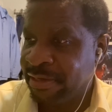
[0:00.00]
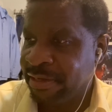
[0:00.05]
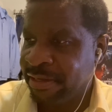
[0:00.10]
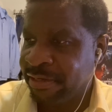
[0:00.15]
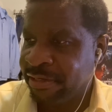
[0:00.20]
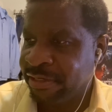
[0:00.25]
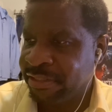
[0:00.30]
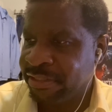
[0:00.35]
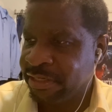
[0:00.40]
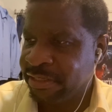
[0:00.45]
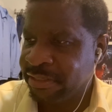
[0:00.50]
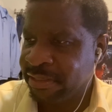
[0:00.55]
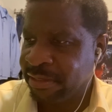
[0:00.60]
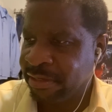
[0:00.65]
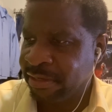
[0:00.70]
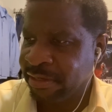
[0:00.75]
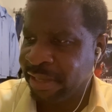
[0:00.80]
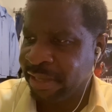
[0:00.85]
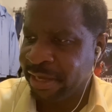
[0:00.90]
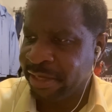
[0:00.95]
This doesn't
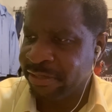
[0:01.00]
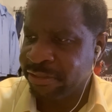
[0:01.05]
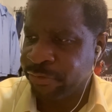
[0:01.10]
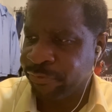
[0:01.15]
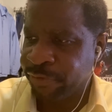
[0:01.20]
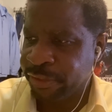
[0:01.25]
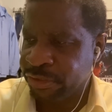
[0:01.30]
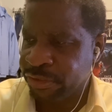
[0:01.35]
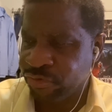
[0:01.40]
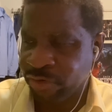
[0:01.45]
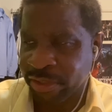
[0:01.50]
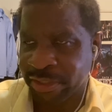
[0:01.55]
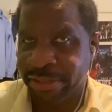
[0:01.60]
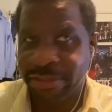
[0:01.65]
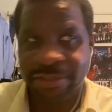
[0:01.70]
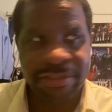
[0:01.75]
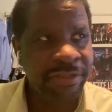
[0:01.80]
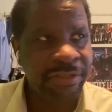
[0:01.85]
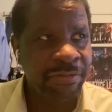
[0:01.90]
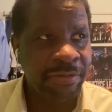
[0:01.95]
look like it's a
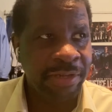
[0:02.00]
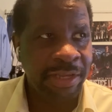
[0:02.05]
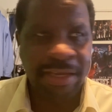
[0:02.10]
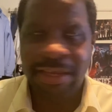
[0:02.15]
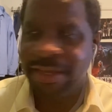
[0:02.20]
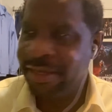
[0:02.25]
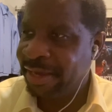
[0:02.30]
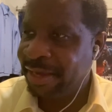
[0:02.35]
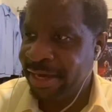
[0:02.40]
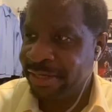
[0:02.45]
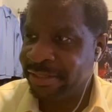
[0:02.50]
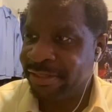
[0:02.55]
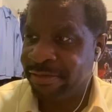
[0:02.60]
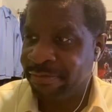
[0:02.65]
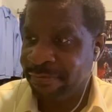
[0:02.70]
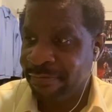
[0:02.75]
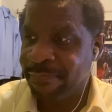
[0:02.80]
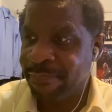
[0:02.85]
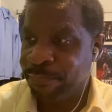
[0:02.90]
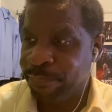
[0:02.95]
restricted suit. Like, he can
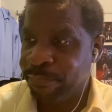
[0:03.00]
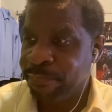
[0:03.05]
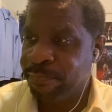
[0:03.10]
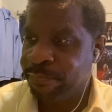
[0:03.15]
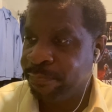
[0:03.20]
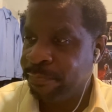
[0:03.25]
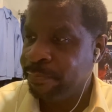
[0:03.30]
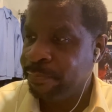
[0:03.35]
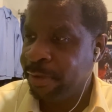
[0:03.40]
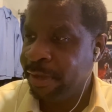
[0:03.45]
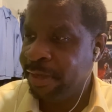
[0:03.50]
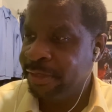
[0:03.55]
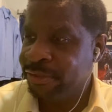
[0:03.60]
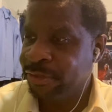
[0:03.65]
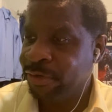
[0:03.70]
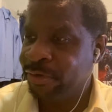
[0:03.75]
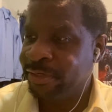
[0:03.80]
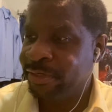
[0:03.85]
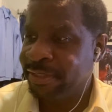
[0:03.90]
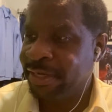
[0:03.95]
actually probably
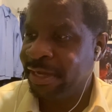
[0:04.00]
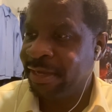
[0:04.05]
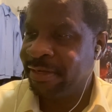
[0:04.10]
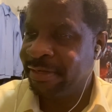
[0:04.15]
turn his head.